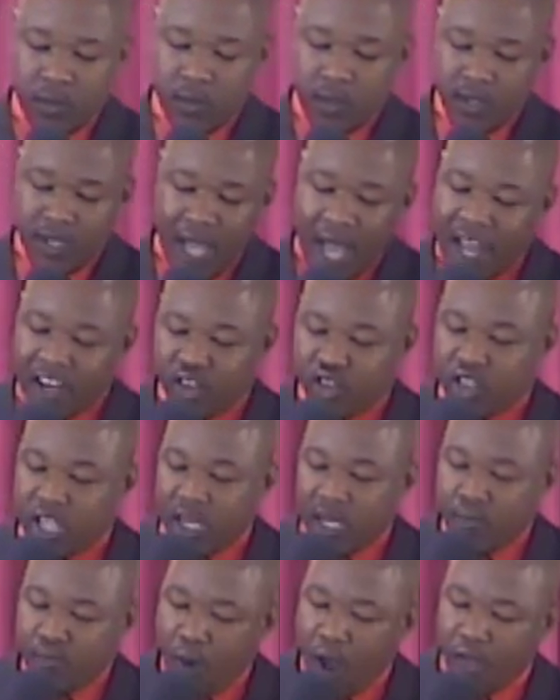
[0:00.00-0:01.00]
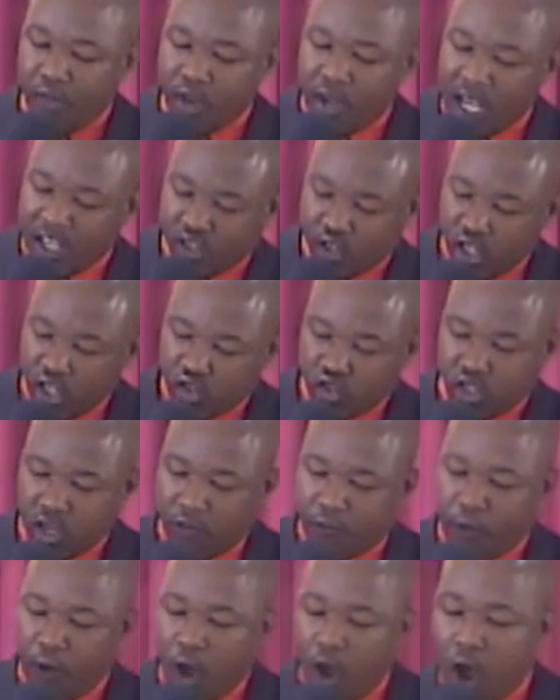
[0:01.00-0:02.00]
Can't stand a brother or
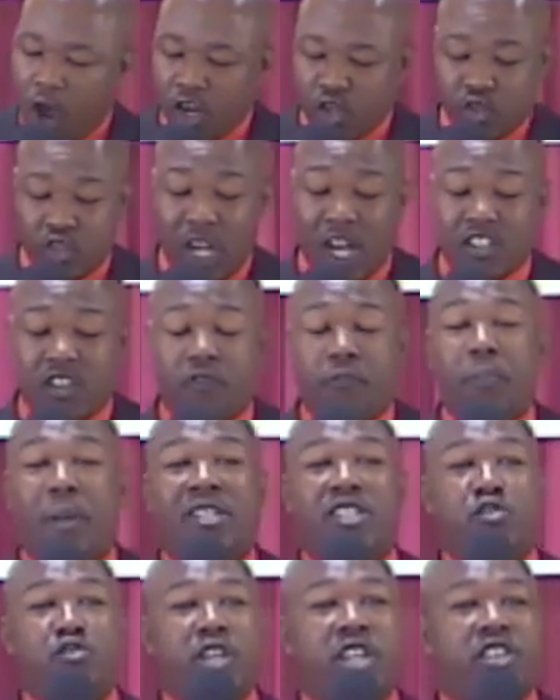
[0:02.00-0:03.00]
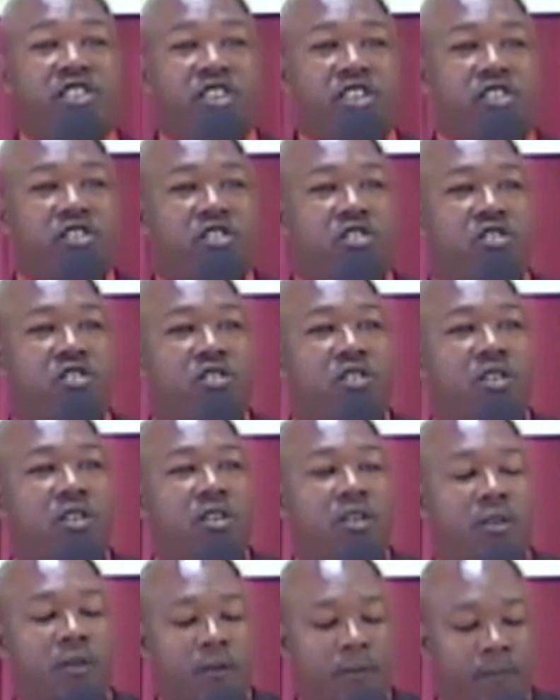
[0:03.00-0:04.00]
sister for all sorts of petty reasons.
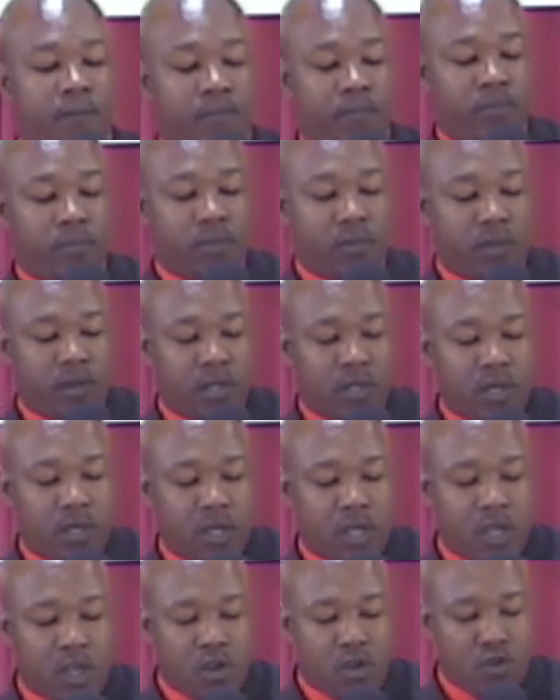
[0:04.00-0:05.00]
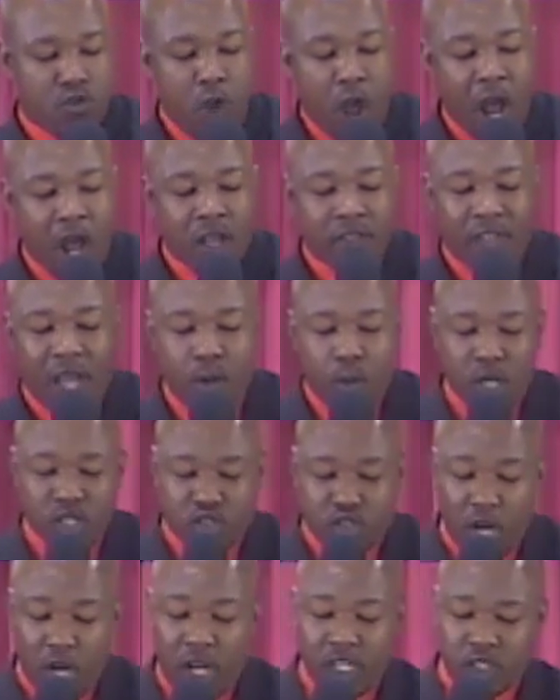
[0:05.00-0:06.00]
Wrong that
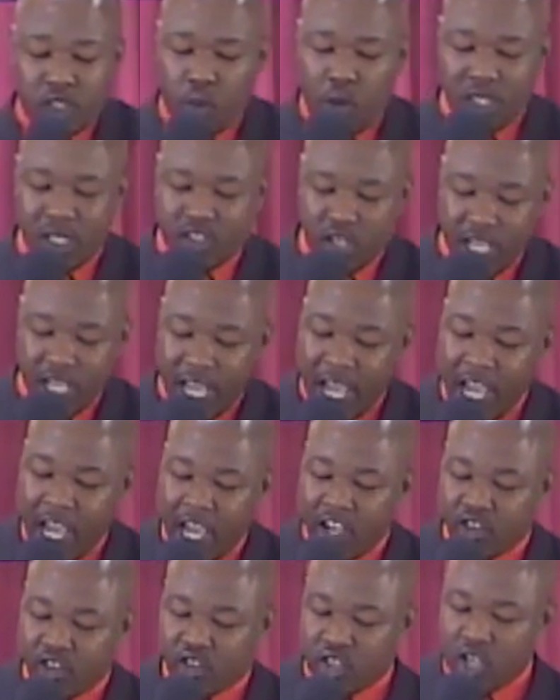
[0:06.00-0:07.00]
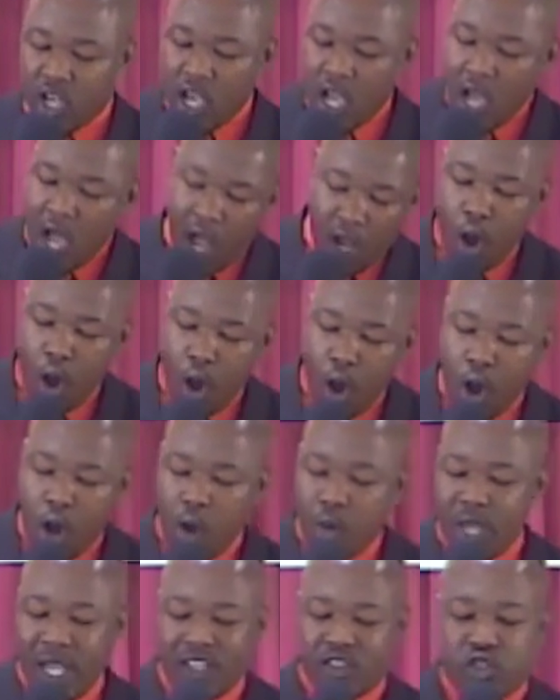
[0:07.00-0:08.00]
was done to us years ago,
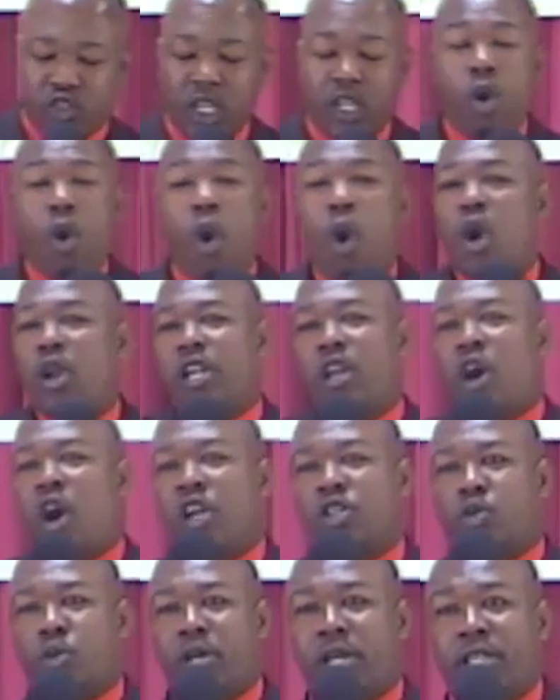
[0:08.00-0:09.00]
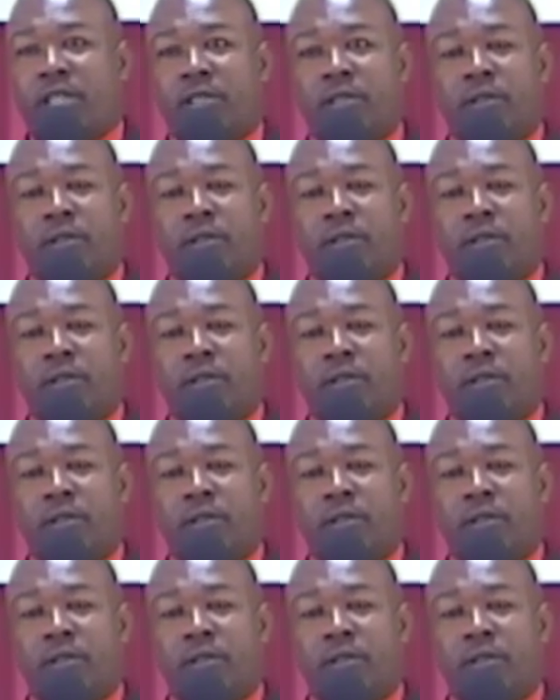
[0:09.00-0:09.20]
we are still holding on to it